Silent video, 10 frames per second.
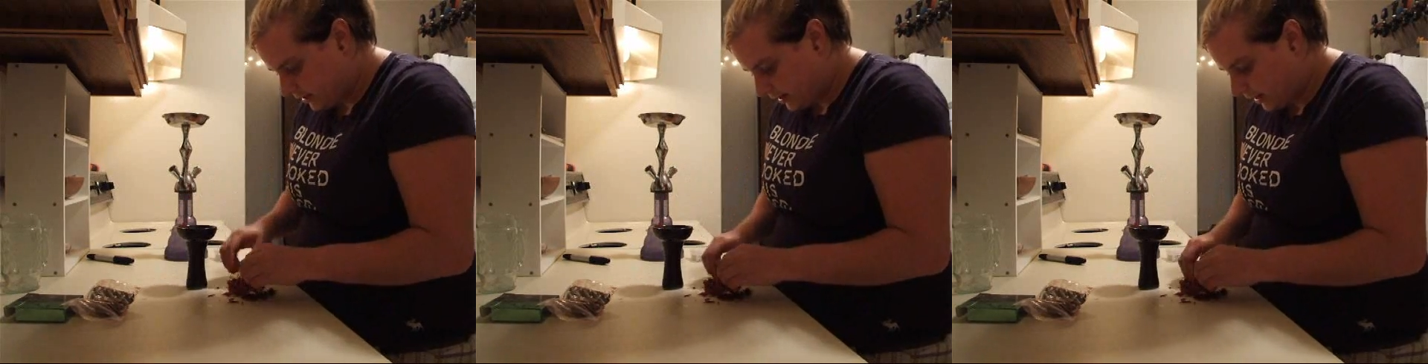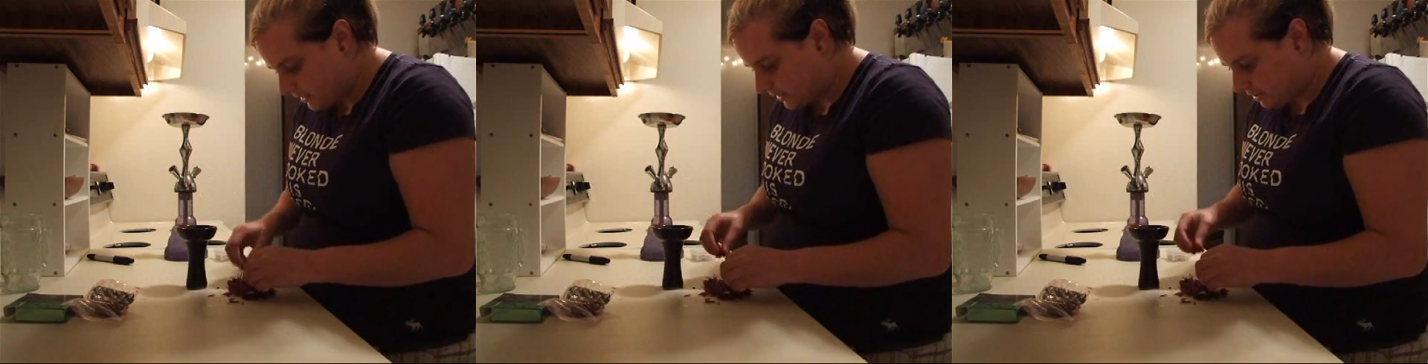And
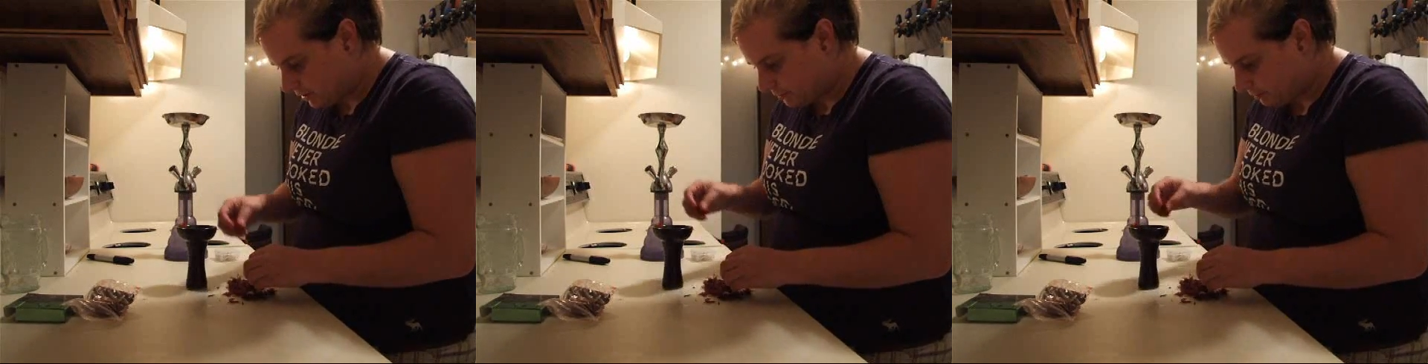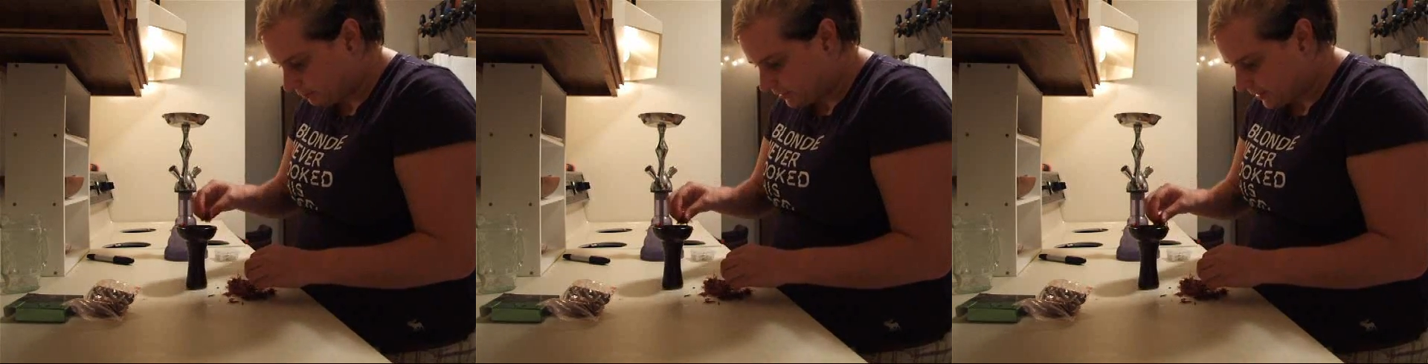I just start
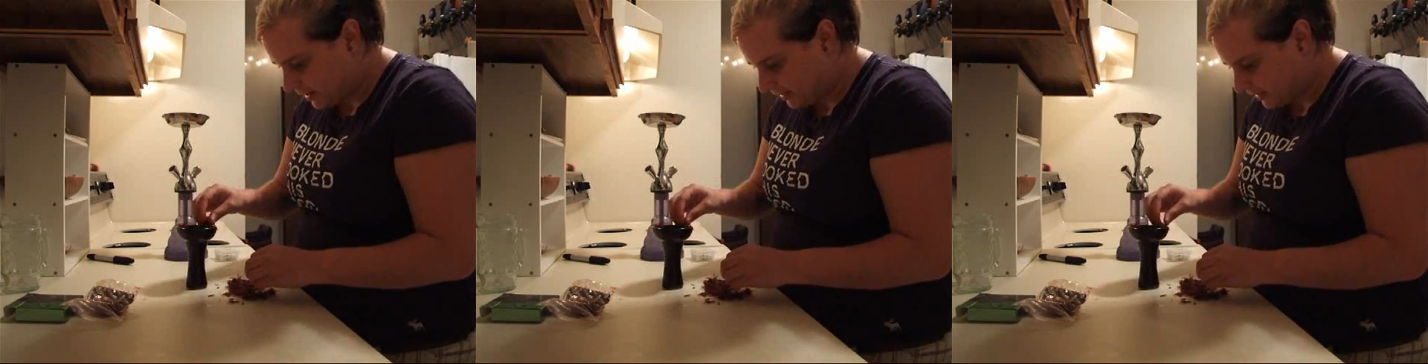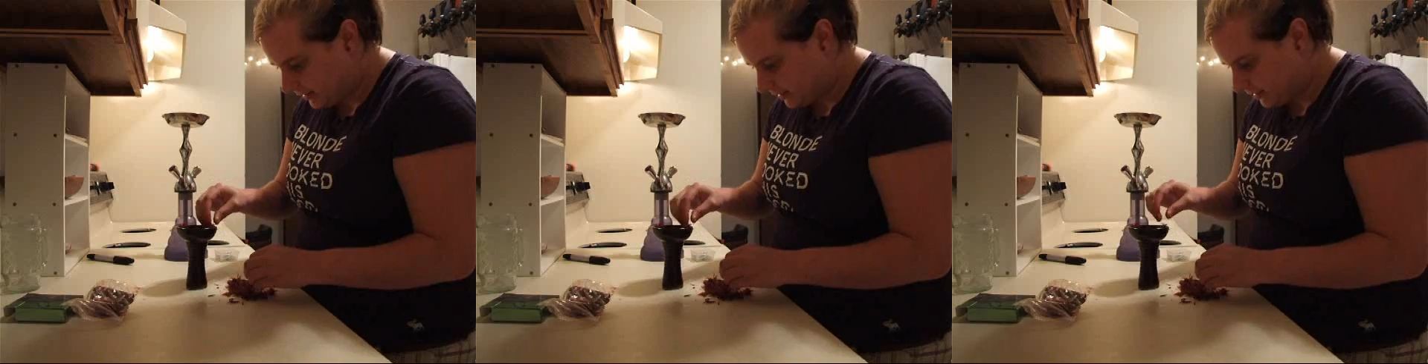setting
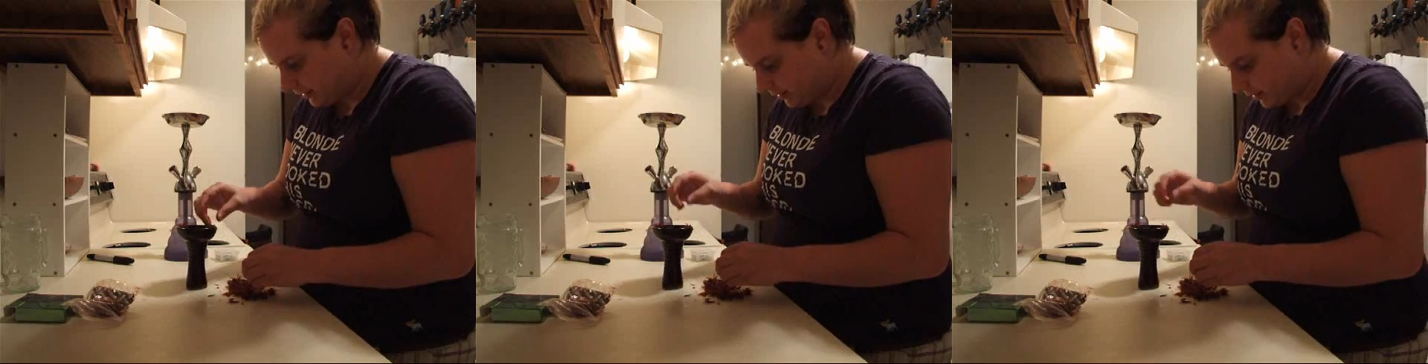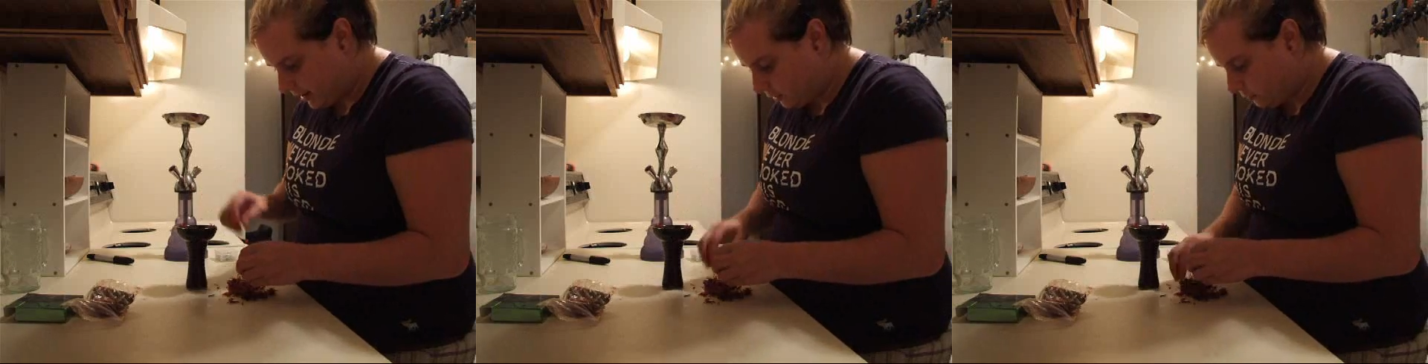it in there.
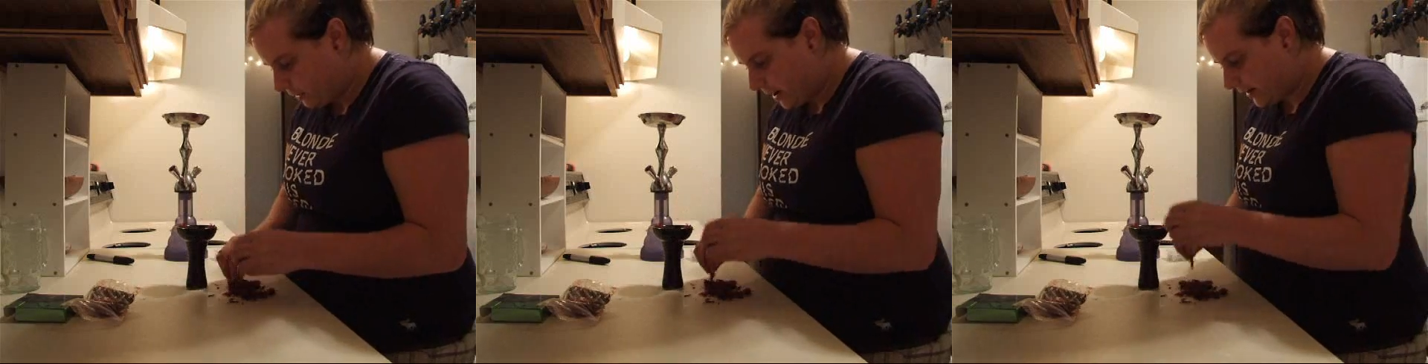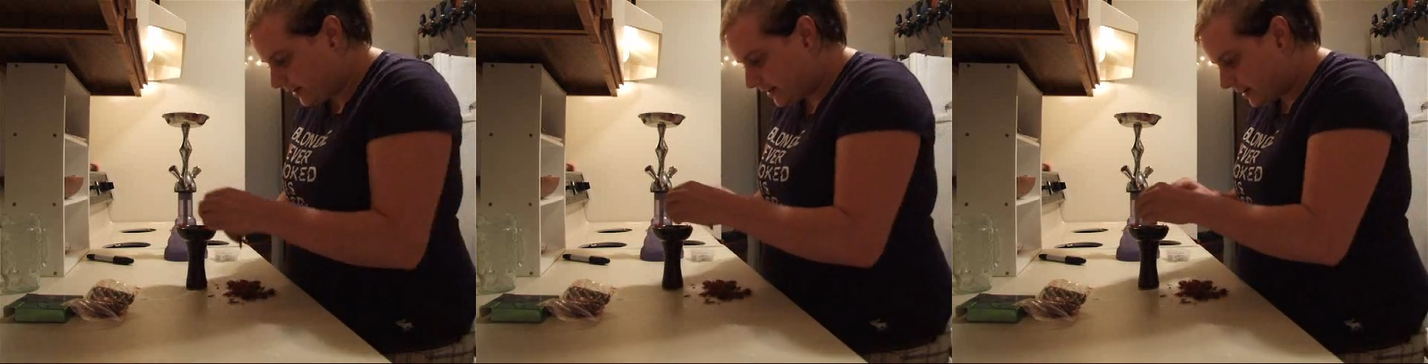I don't
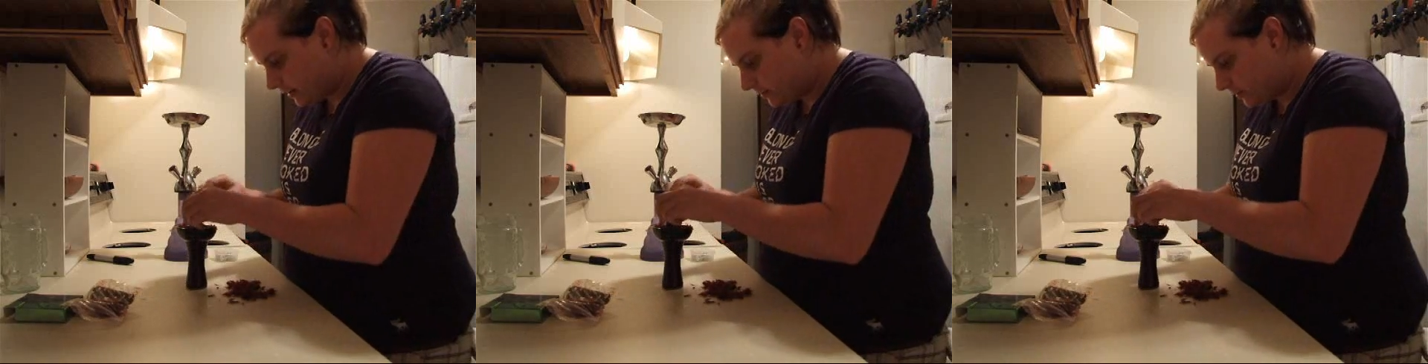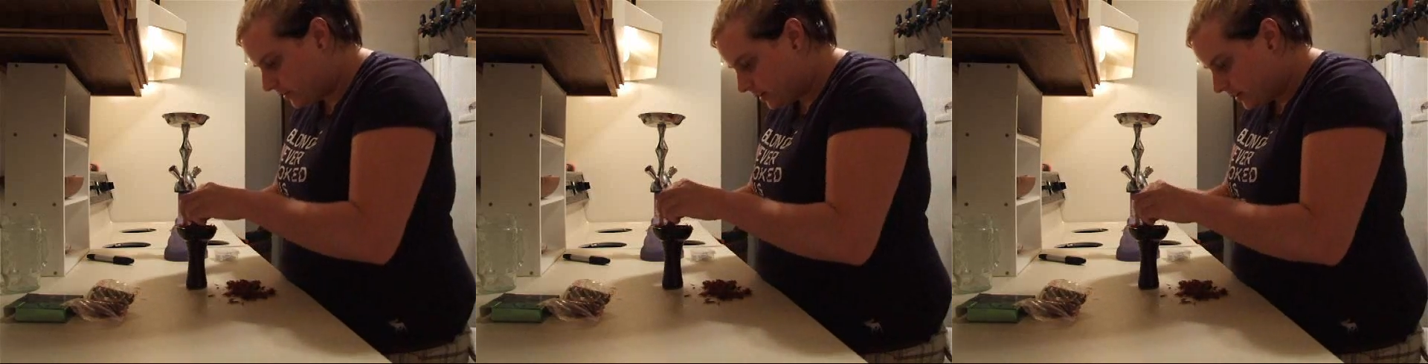pack it down.
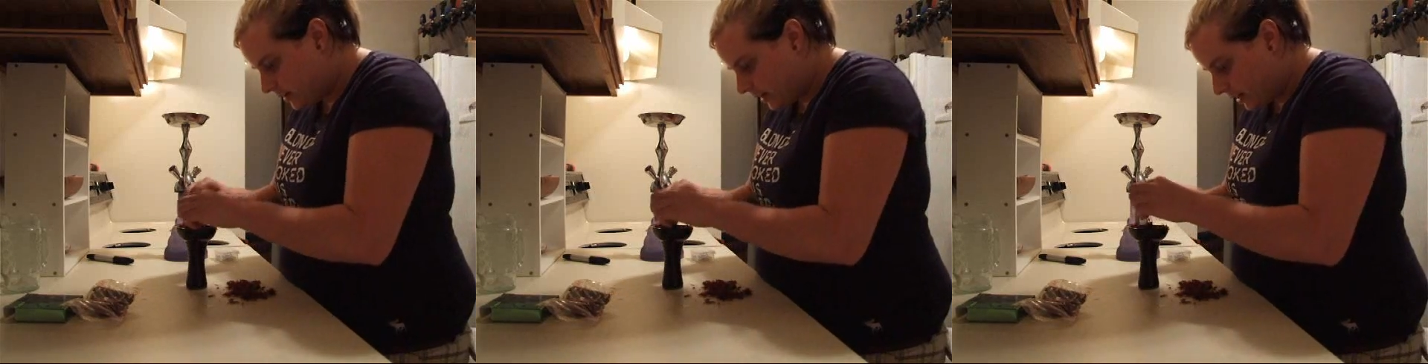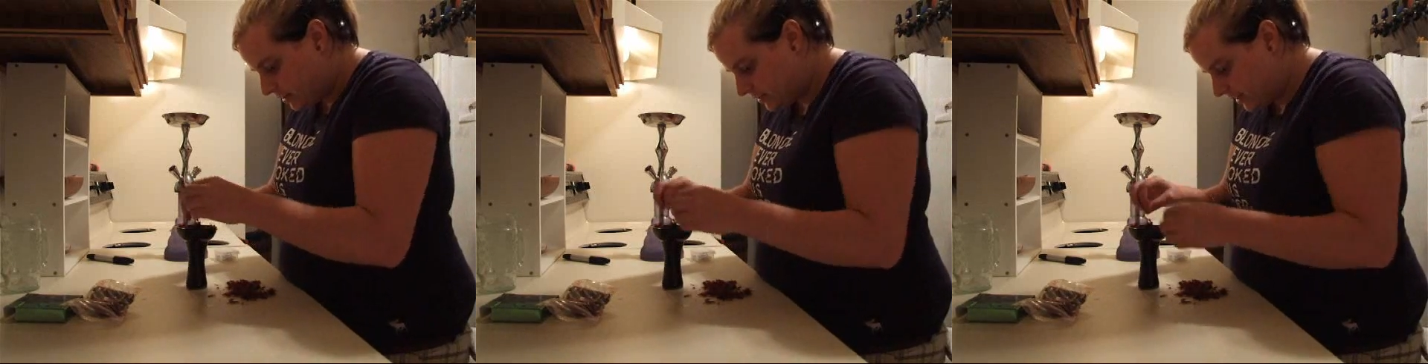
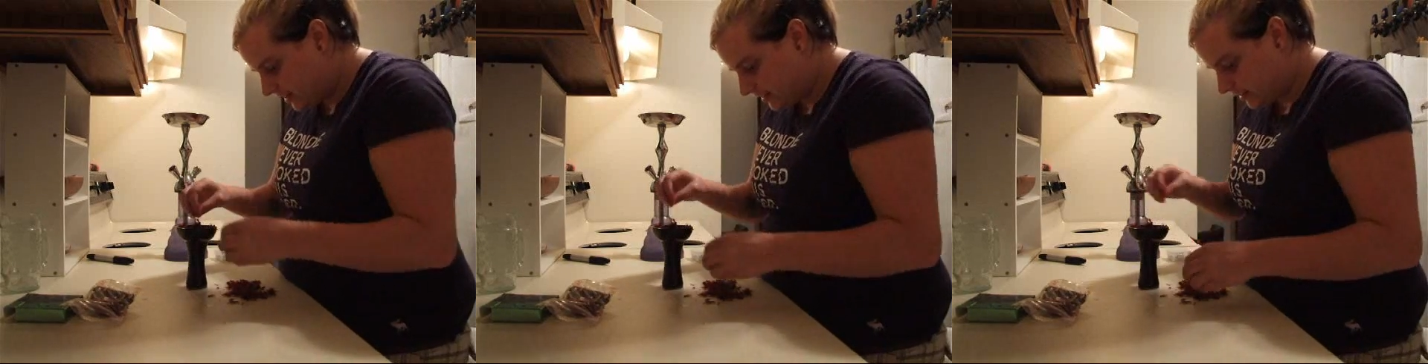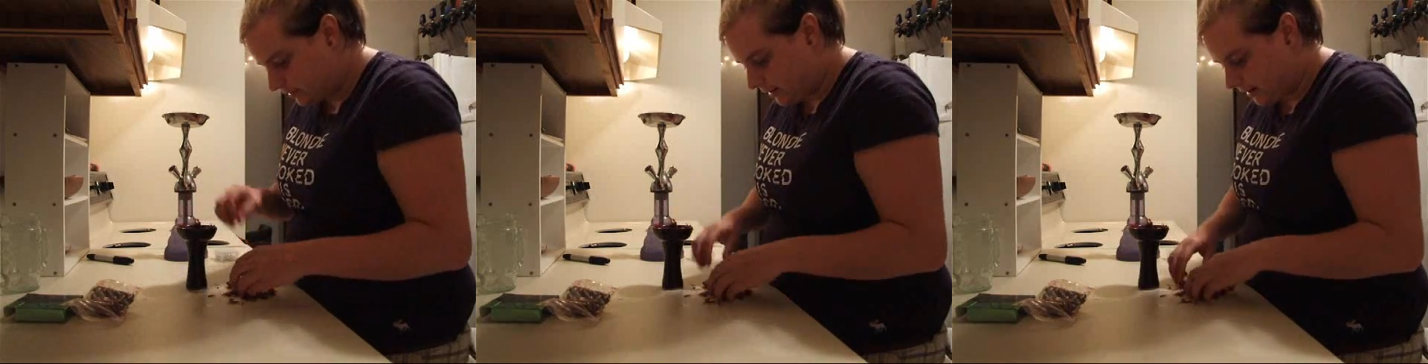I just set it in
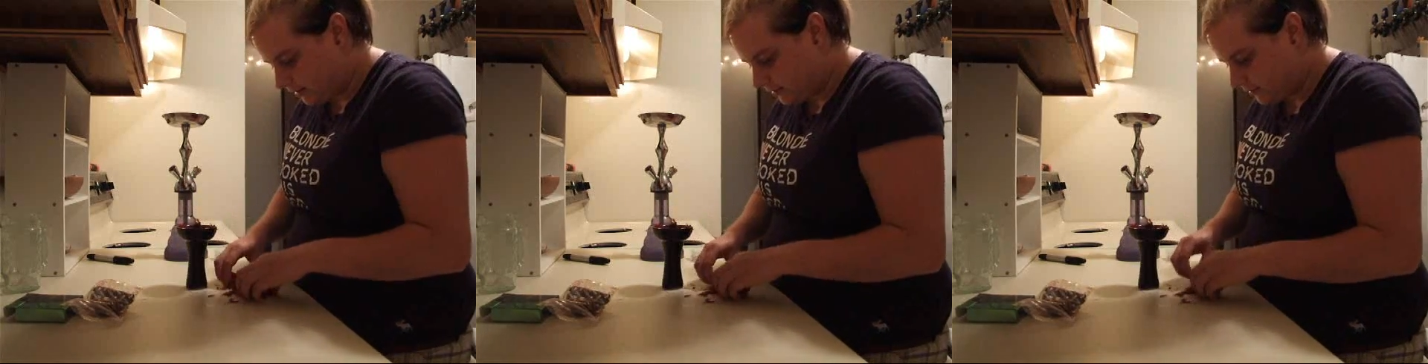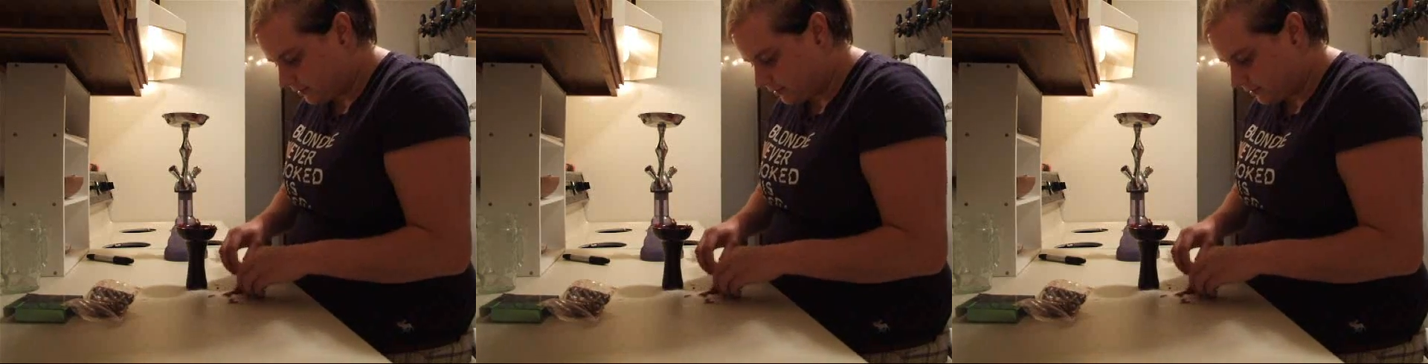there now.